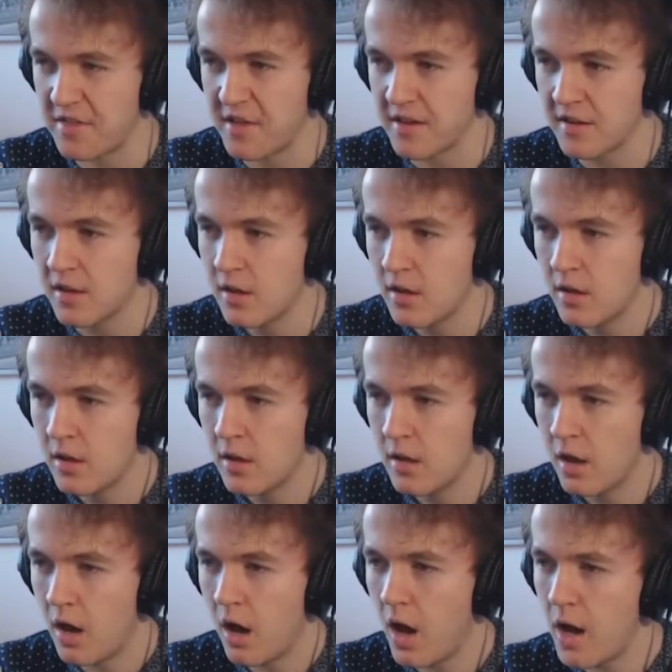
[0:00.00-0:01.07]
that thing.
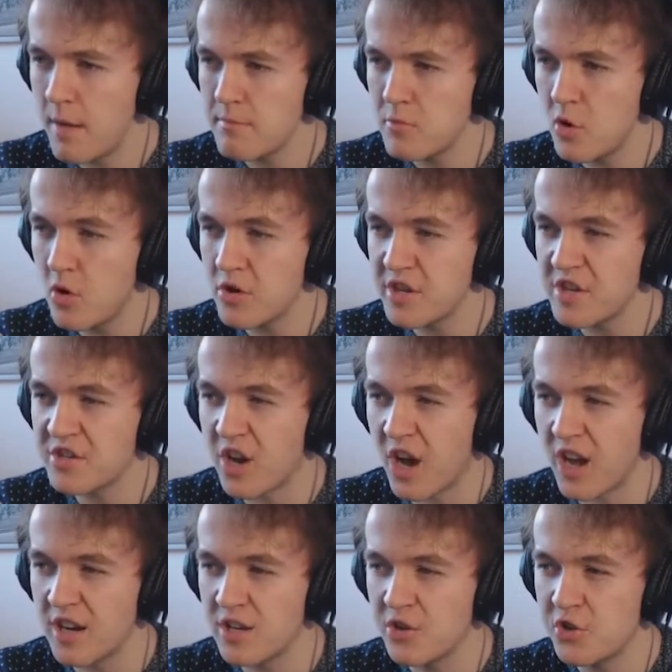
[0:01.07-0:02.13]
I'm not
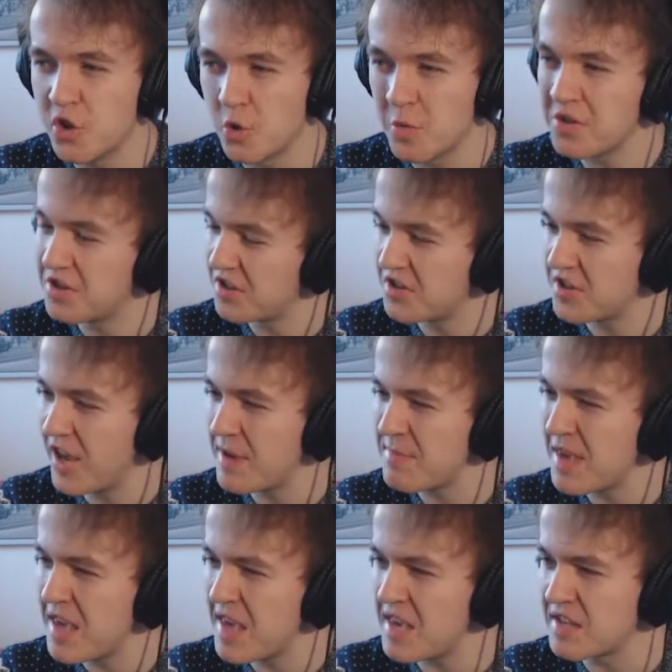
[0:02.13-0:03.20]
entirely sure what this game
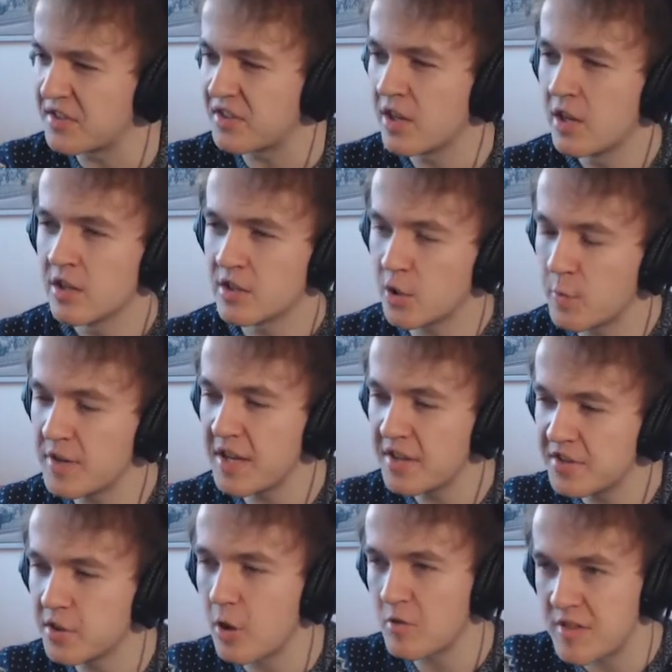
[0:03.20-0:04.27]
is. So we
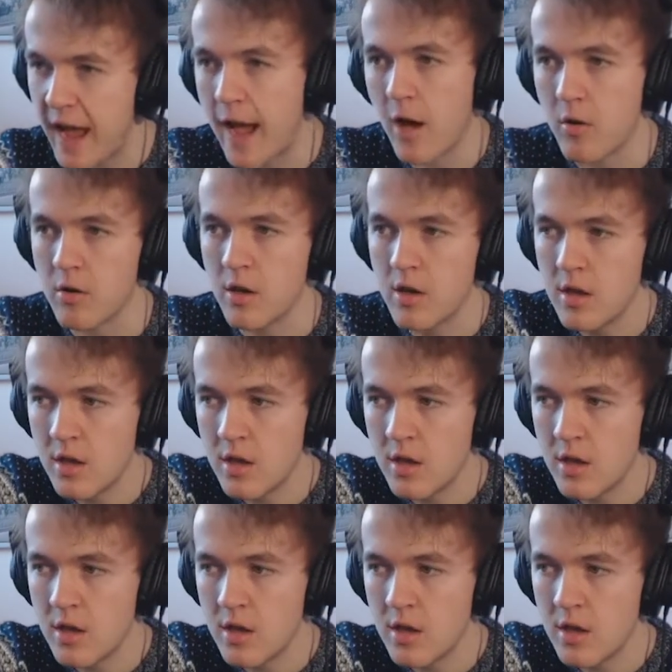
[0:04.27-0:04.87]
need to go down.